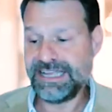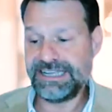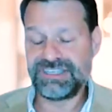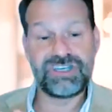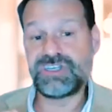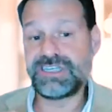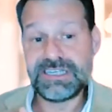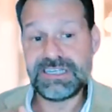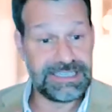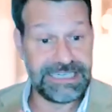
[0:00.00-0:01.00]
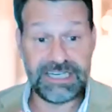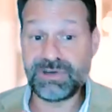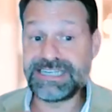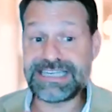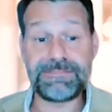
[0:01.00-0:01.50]
it should
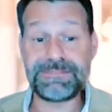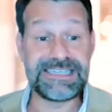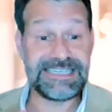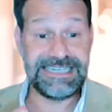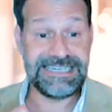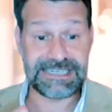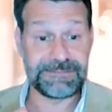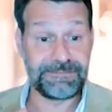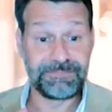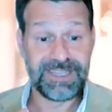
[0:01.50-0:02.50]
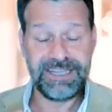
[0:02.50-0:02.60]
decrease absenteeism.